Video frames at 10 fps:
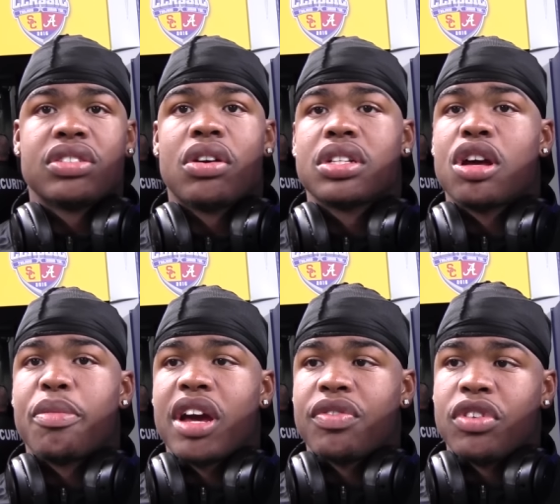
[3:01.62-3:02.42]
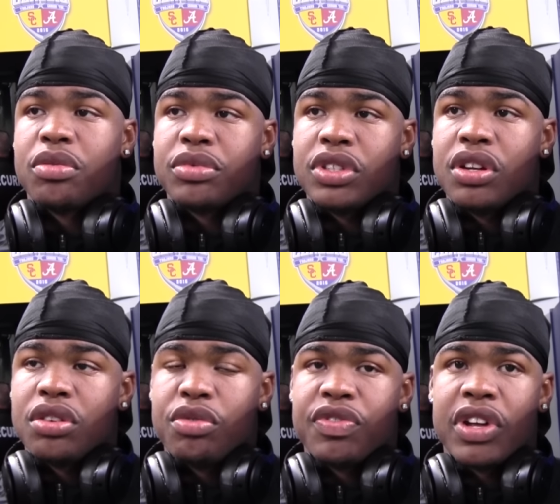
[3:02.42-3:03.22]
hard to come back from. You know,
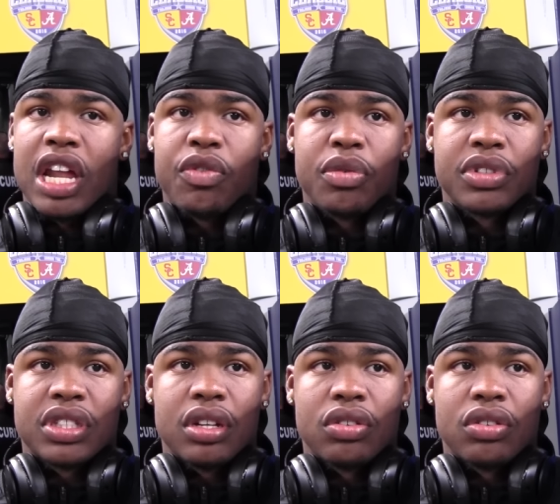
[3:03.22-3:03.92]
we felt like we were